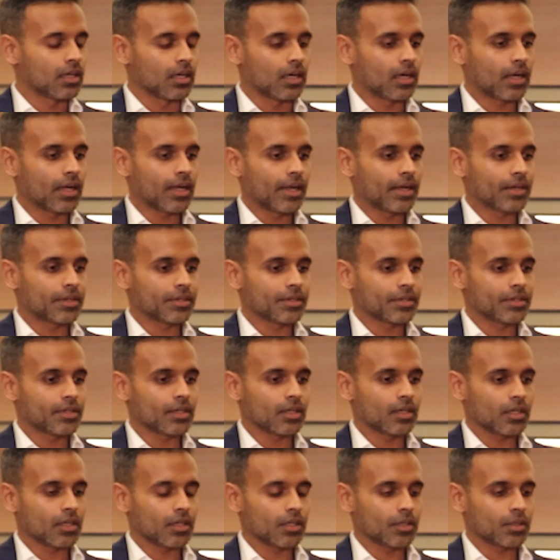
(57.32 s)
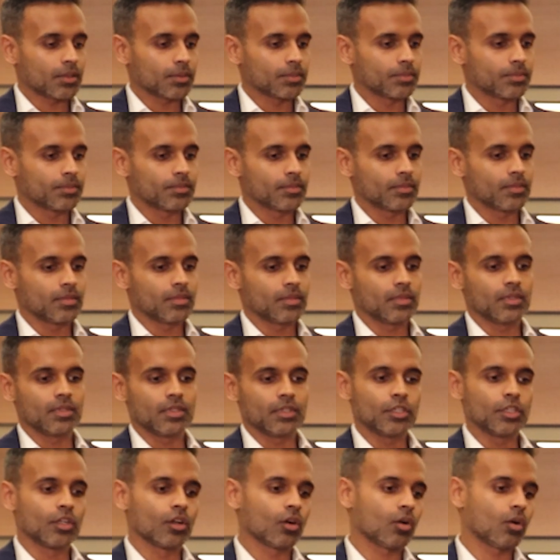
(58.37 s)
And,
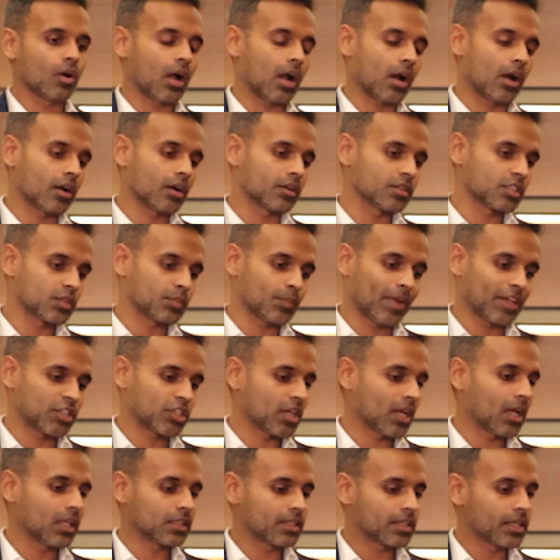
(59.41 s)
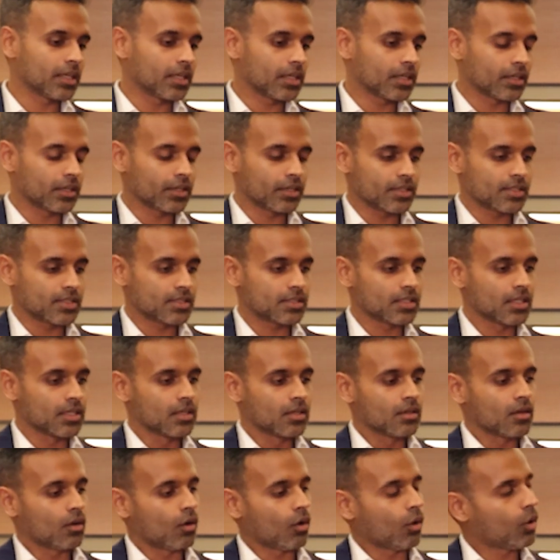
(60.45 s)
you know, our specialty is
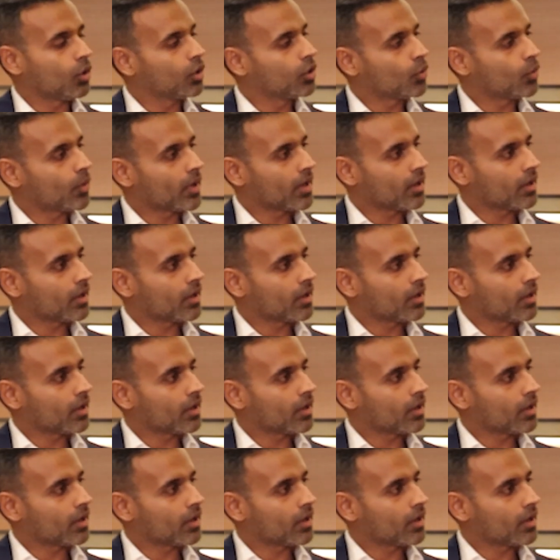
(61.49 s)
all the